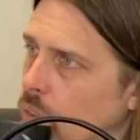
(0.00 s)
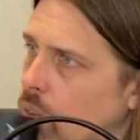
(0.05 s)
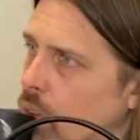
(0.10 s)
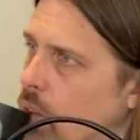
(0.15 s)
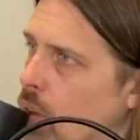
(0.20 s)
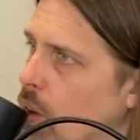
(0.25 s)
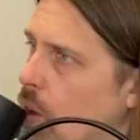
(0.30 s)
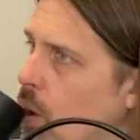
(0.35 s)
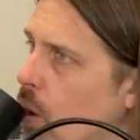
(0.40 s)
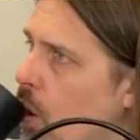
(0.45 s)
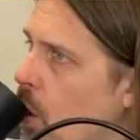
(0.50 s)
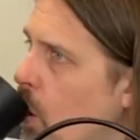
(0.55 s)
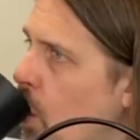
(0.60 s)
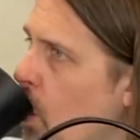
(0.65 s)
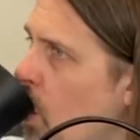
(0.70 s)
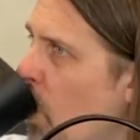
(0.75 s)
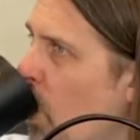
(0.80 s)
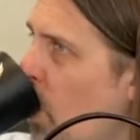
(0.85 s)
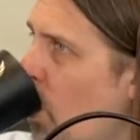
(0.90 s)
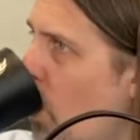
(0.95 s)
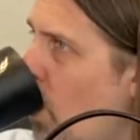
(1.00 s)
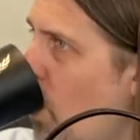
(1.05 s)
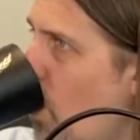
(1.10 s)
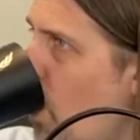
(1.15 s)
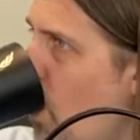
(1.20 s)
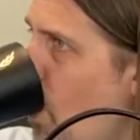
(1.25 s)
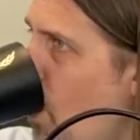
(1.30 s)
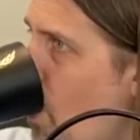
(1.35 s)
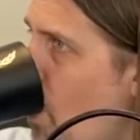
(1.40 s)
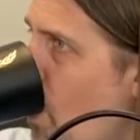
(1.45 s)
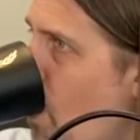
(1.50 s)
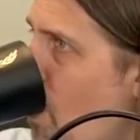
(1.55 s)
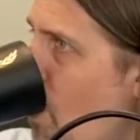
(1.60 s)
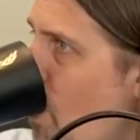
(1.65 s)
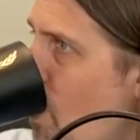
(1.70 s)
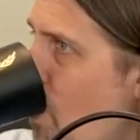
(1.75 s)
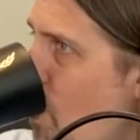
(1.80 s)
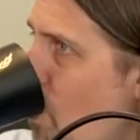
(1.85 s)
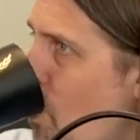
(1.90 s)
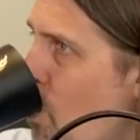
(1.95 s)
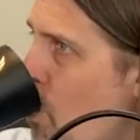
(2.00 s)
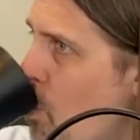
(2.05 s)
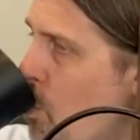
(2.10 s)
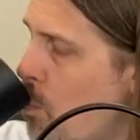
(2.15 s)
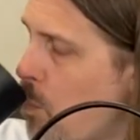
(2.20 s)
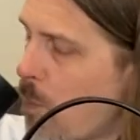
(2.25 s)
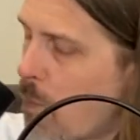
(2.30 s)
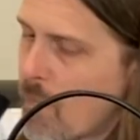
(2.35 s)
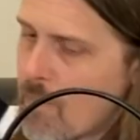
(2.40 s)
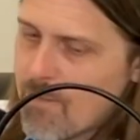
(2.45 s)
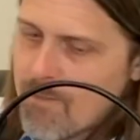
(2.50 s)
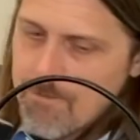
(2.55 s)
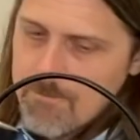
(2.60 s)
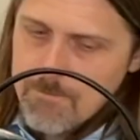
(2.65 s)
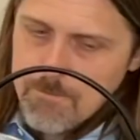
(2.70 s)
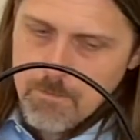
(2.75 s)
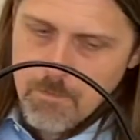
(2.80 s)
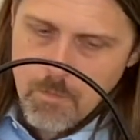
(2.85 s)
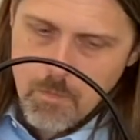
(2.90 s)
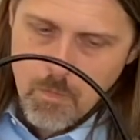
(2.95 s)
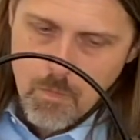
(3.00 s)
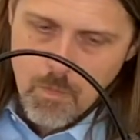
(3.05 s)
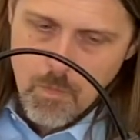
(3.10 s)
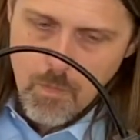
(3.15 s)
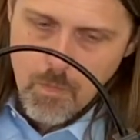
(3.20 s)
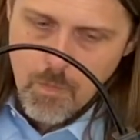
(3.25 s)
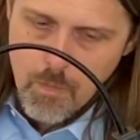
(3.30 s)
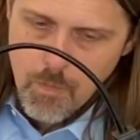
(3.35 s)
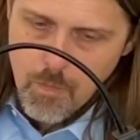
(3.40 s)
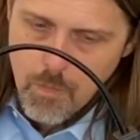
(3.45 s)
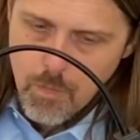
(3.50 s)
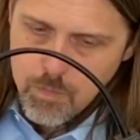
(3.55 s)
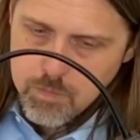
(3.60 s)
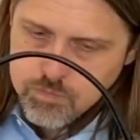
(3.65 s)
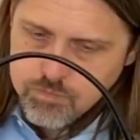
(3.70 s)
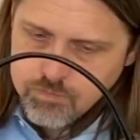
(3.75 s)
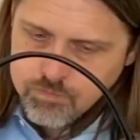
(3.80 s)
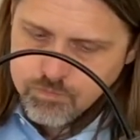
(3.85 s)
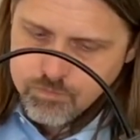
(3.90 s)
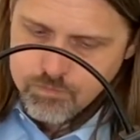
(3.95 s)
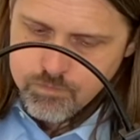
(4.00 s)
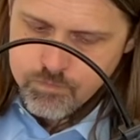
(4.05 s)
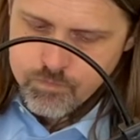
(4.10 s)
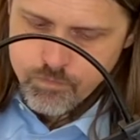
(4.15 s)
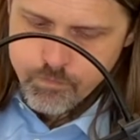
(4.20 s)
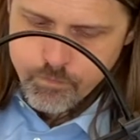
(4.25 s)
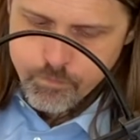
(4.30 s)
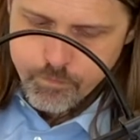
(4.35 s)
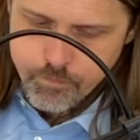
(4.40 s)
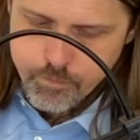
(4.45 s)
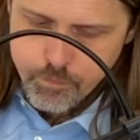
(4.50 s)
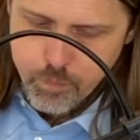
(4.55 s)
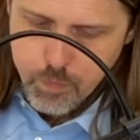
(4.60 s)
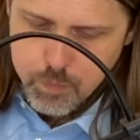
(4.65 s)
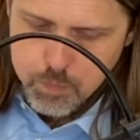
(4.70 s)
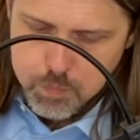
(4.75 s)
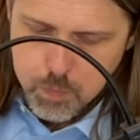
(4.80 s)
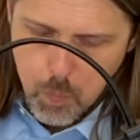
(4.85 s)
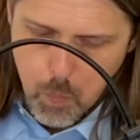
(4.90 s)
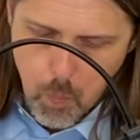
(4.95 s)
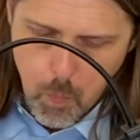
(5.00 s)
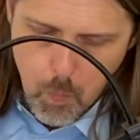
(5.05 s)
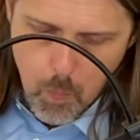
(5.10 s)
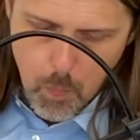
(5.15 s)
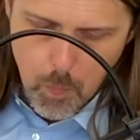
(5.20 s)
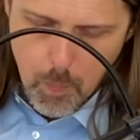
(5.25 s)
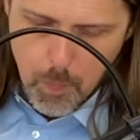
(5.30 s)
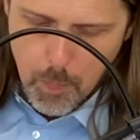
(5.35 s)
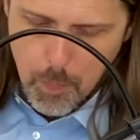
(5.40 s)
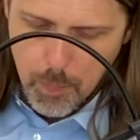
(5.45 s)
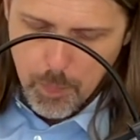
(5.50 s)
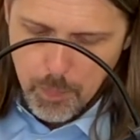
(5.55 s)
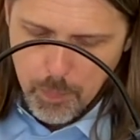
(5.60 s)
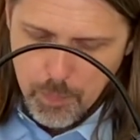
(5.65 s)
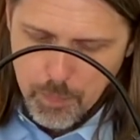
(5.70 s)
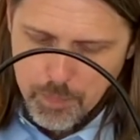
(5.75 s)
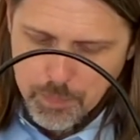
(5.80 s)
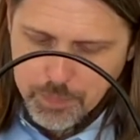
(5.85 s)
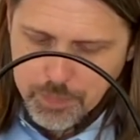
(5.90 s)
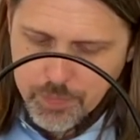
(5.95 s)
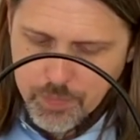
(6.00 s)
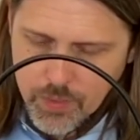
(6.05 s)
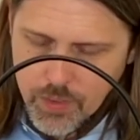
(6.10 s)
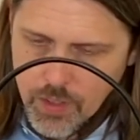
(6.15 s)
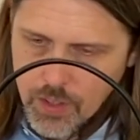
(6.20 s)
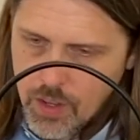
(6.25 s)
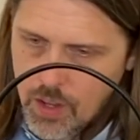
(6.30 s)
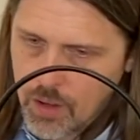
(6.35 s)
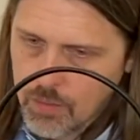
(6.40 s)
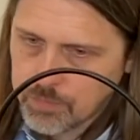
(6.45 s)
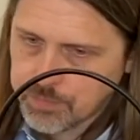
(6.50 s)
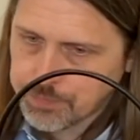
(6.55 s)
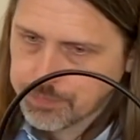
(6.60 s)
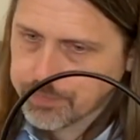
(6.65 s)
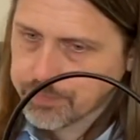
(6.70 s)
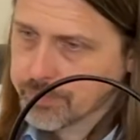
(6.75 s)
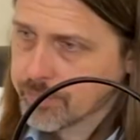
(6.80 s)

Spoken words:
these things do not mean that you don't need to be eating the right foods.